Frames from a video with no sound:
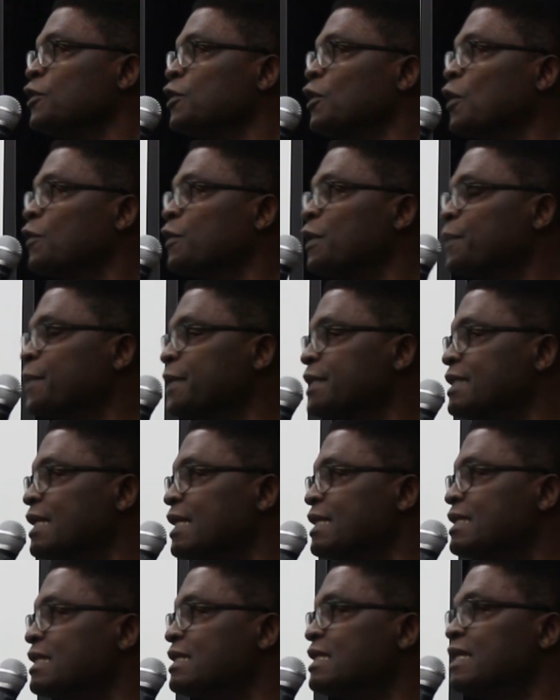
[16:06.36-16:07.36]
Your
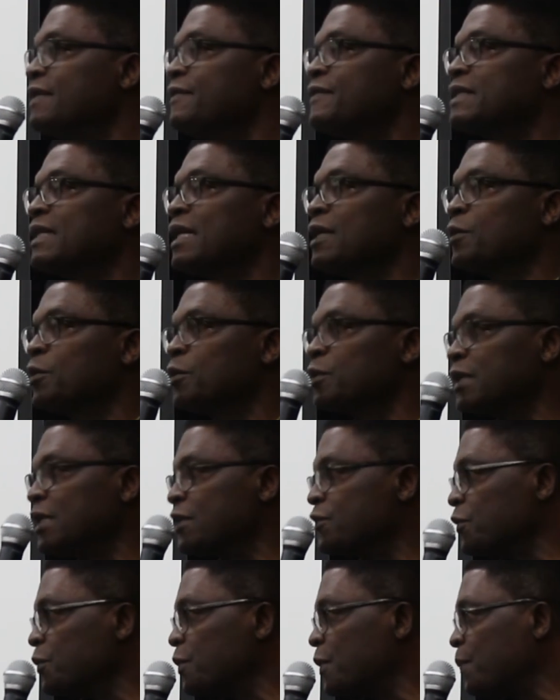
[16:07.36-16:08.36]
representative
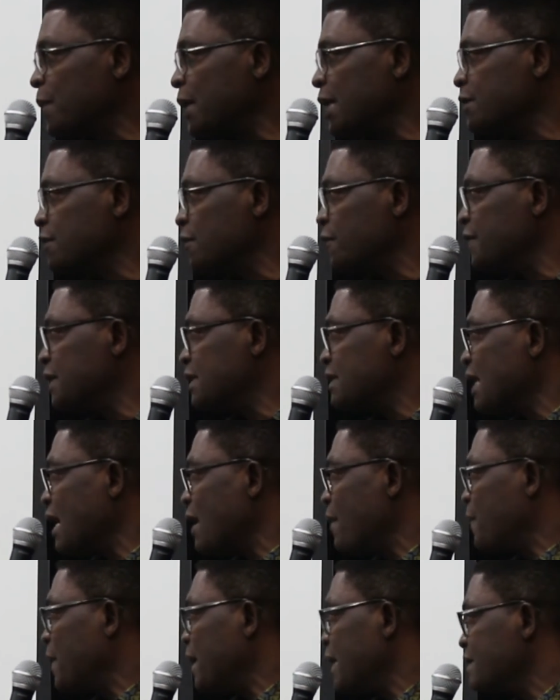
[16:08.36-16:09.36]
stakeholders will be part of it.
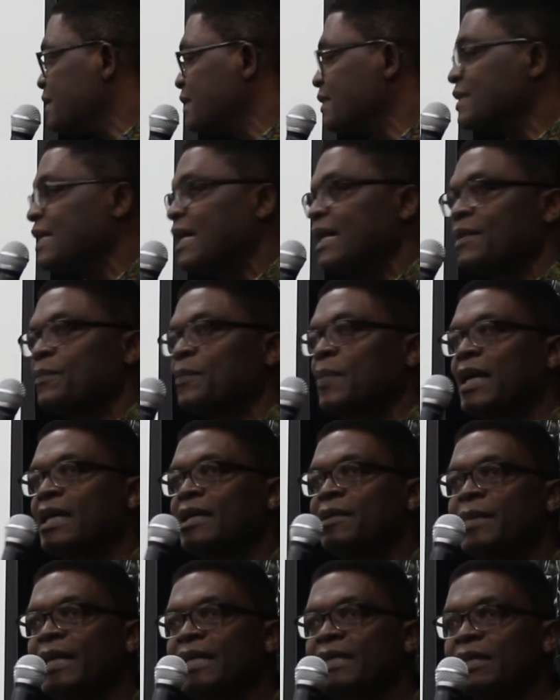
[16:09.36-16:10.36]
Our parties are in
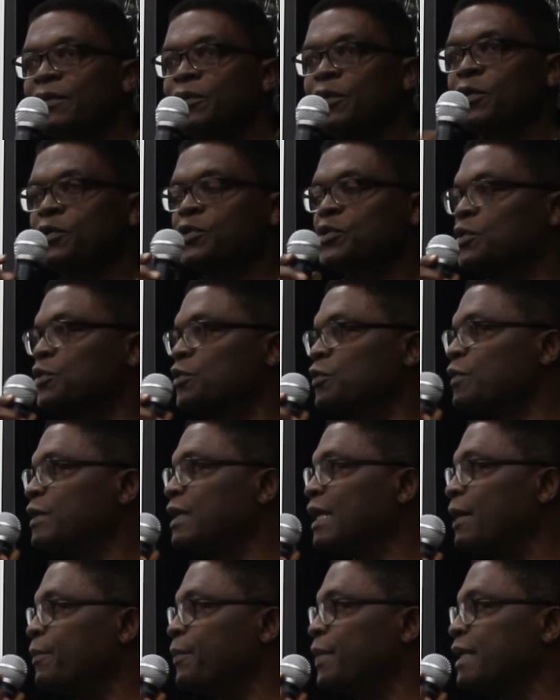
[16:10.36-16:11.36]
parliament. They will also do
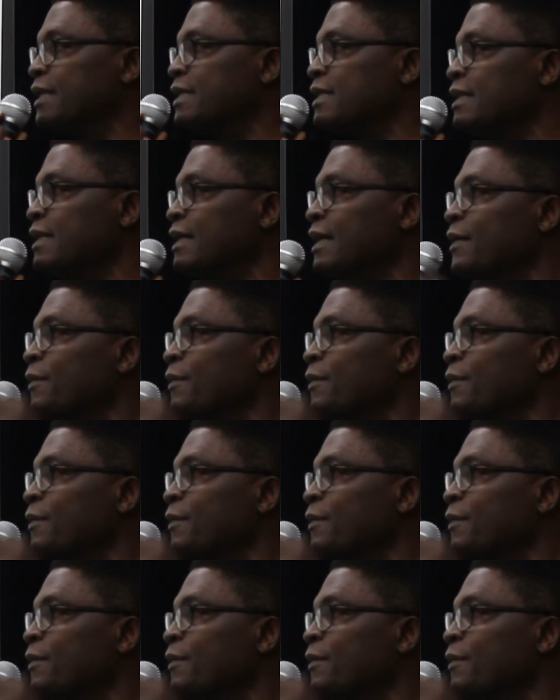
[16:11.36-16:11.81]
their bit.